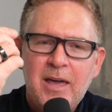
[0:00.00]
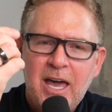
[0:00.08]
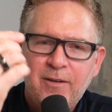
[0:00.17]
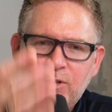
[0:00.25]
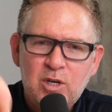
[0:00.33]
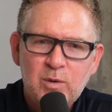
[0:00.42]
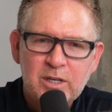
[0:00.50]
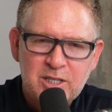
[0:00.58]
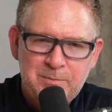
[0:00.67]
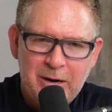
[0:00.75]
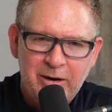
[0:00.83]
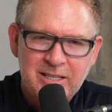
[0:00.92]
Have you
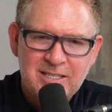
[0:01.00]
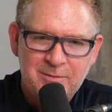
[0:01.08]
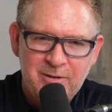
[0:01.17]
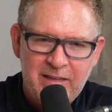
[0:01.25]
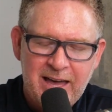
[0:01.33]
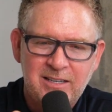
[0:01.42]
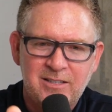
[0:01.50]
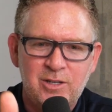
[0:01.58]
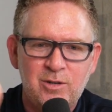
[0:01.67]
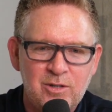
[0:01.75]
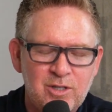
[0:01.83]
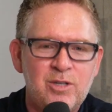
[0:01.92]
experienced some of that?
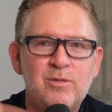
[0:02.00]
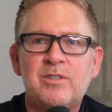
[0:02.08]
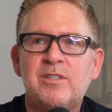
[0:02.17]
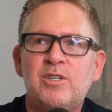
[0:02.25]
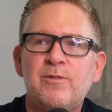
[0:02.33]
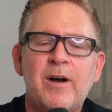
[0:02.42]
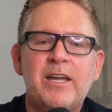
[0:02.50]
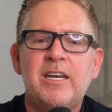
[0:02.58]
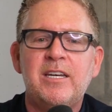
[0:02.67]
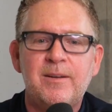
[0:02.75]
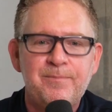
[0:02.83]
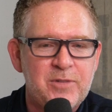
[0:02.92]
Do you do you do you find
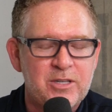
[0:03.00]
it?